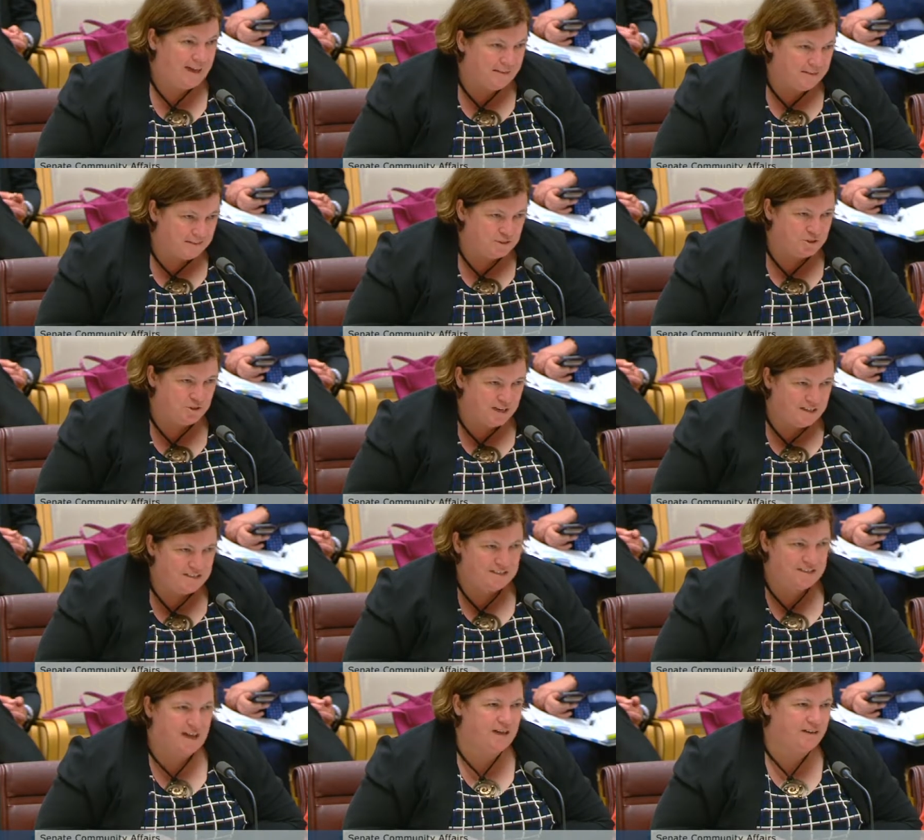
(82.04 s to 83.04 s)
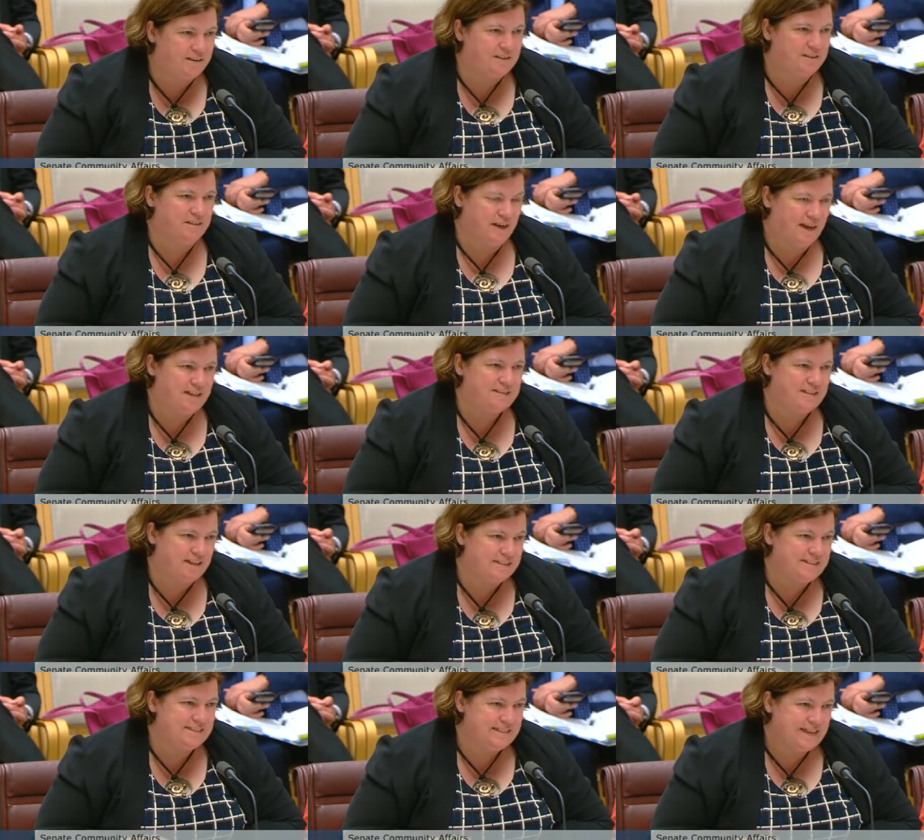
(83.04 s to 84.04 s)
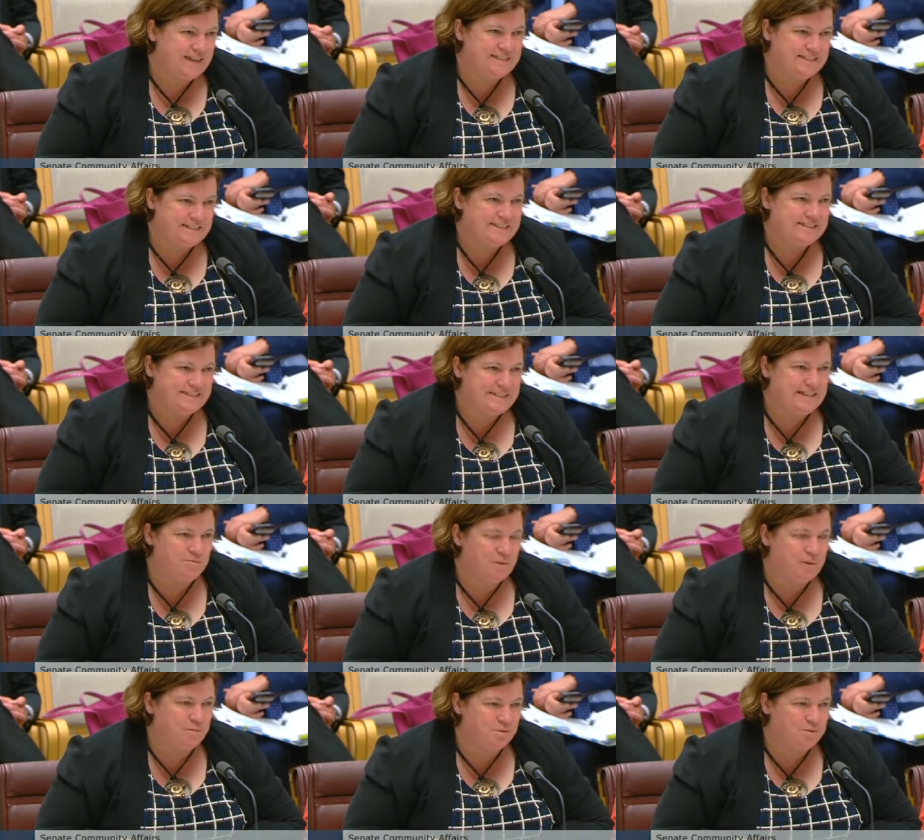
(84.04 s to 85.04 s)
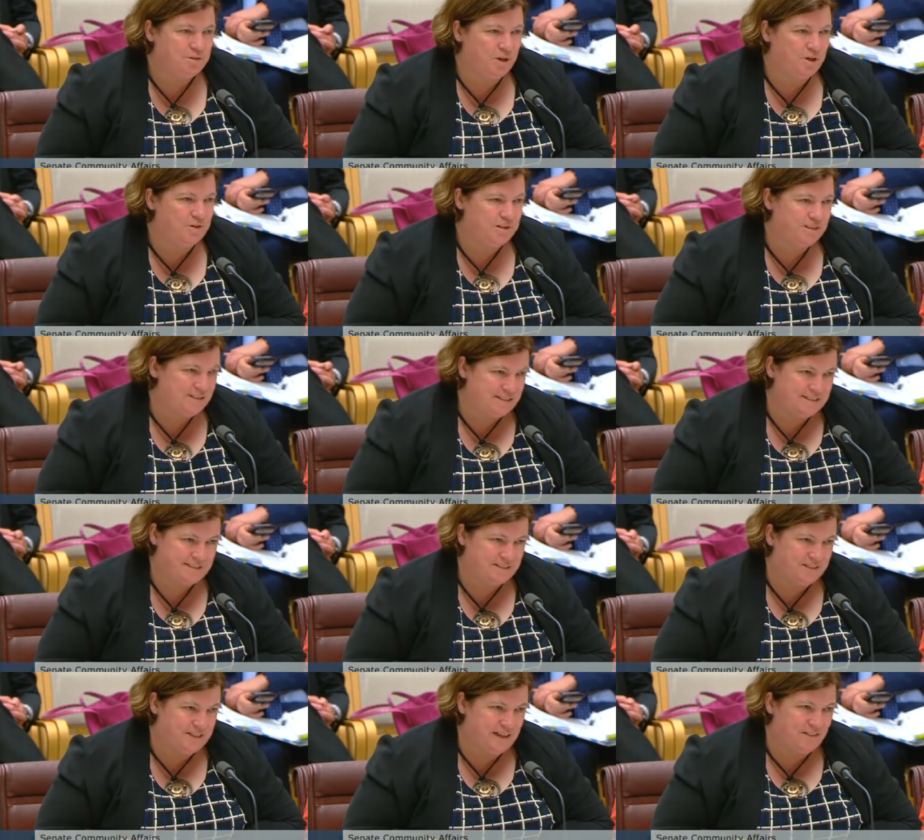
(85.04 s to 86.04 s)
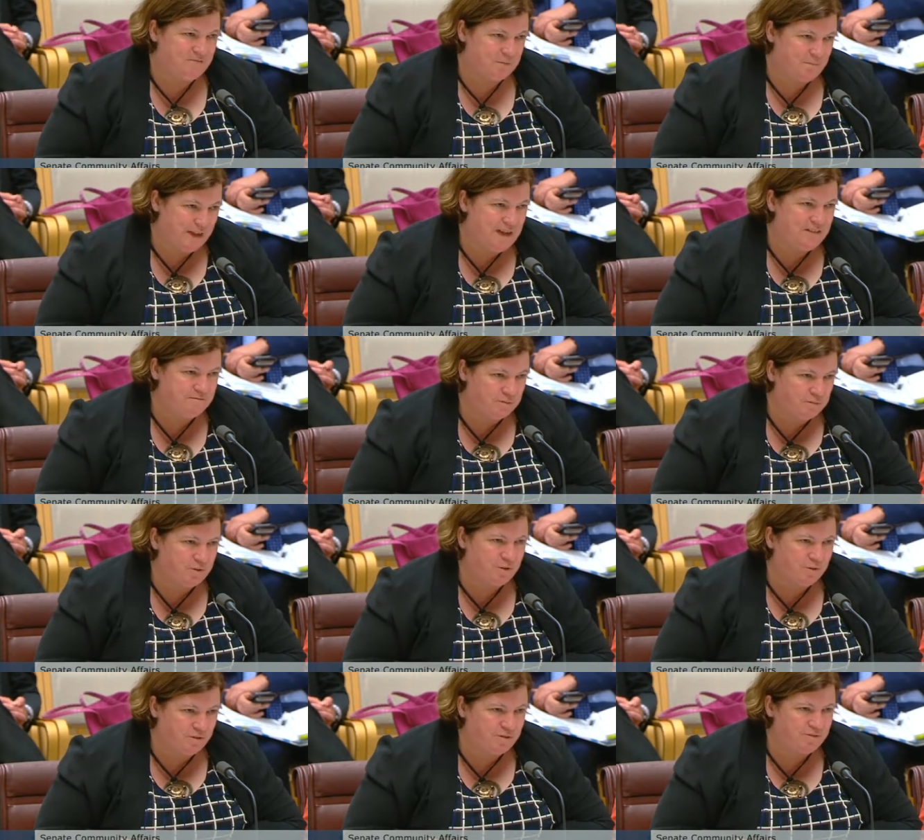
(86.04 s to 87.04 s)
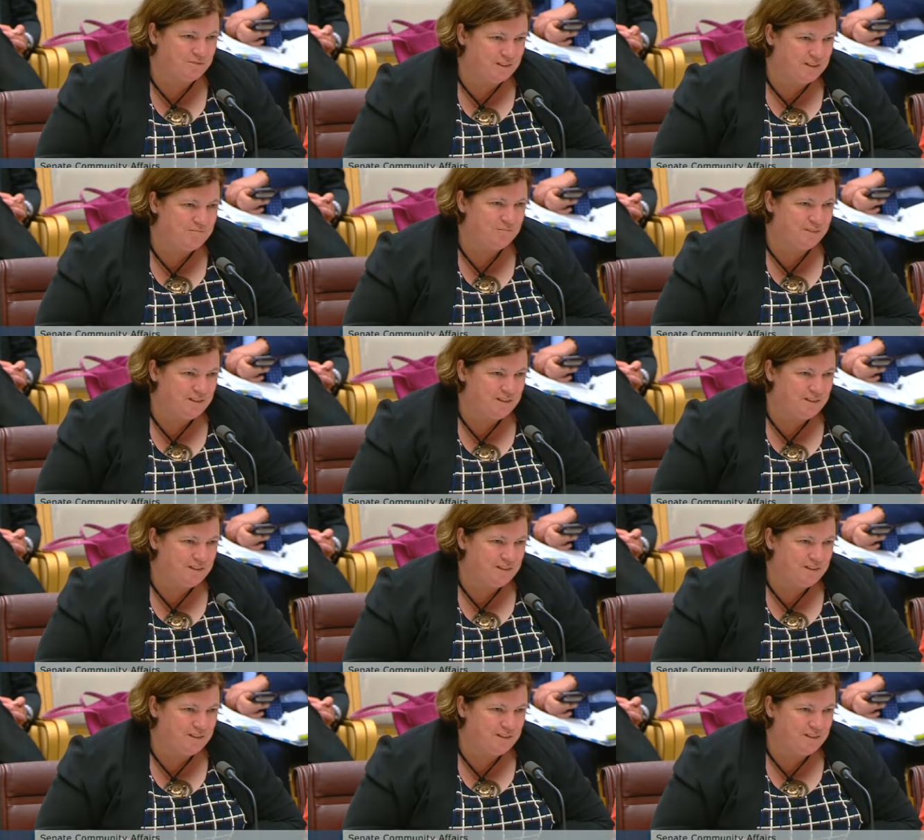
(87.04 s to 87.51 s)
The trend data, as I understand it, is that people don't necessarily have to pay for pornography.